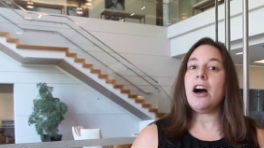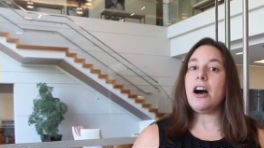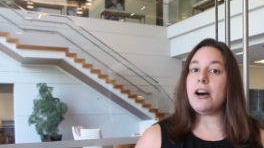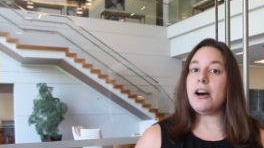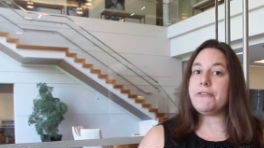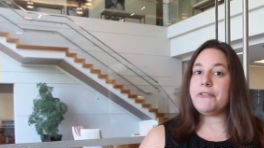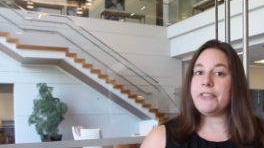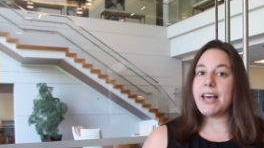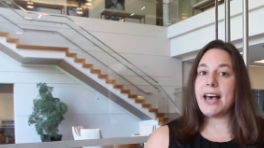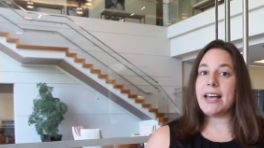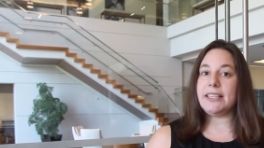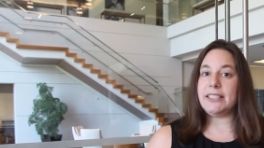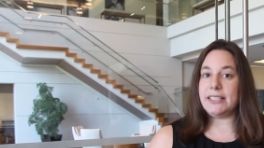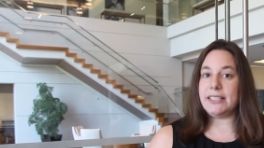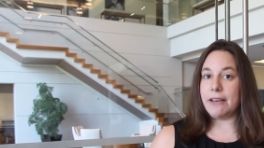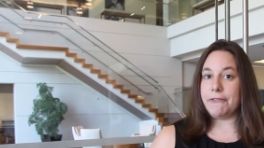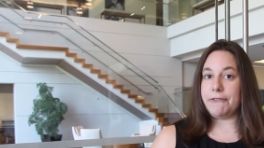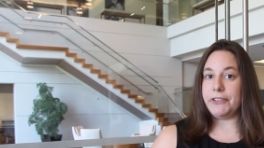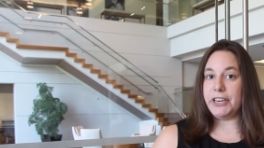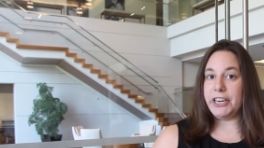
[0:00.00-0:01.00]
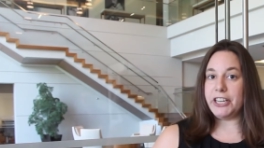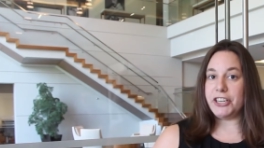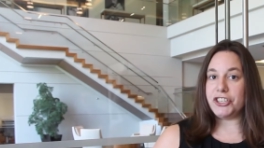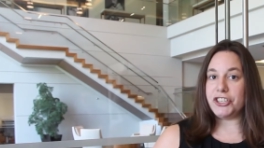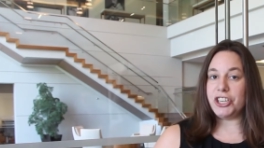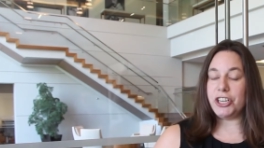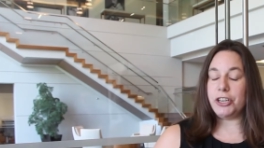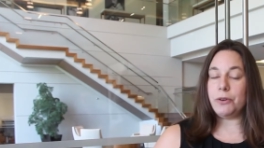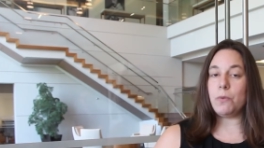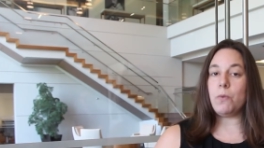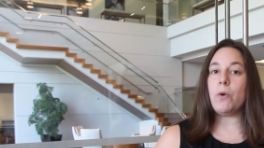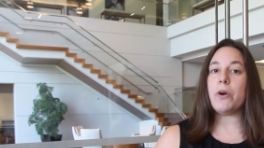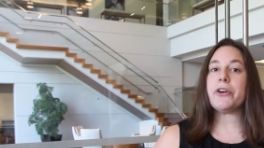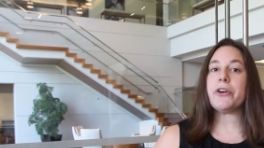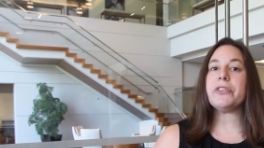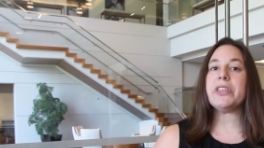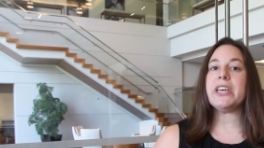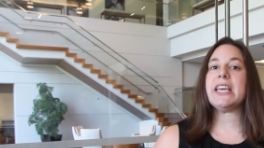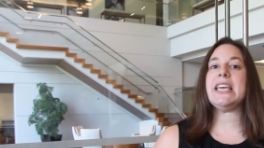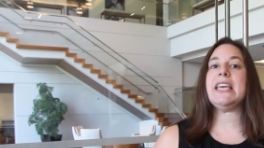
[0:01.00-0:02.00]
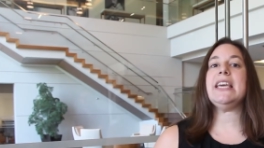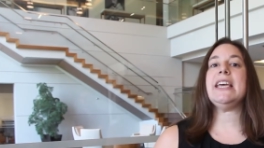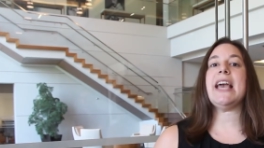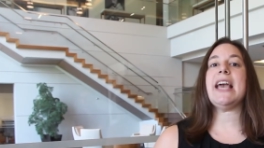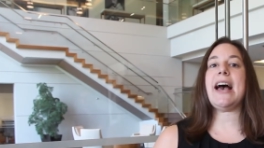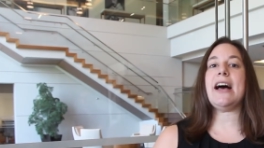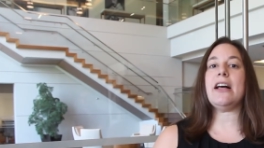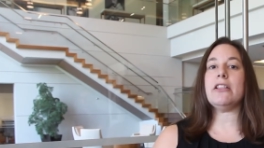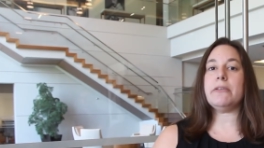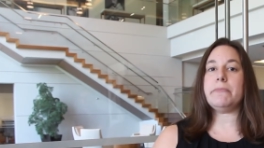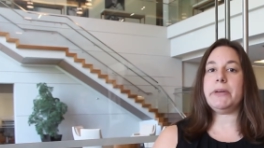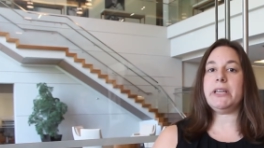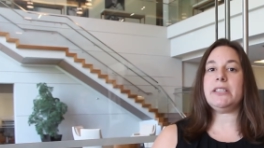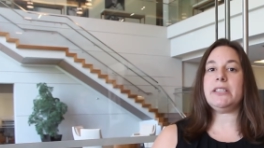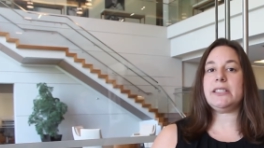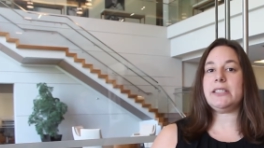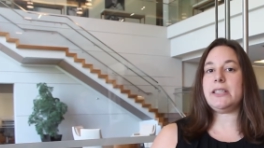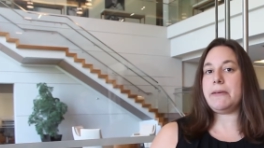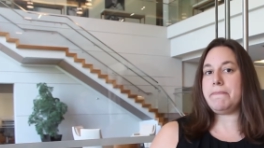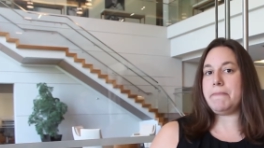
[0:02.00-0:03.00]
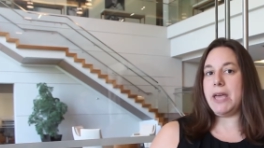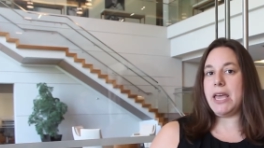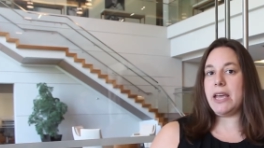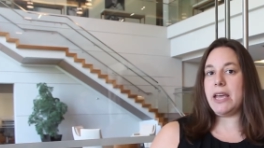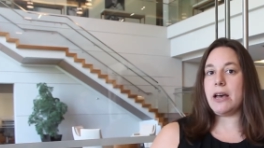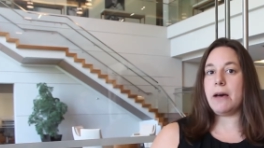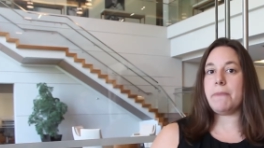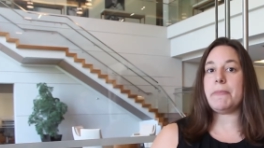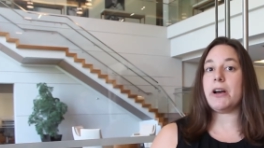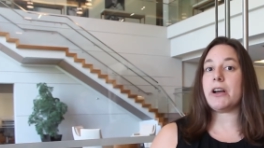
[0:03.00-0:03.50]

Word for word: of that definition? What are the key elements that make up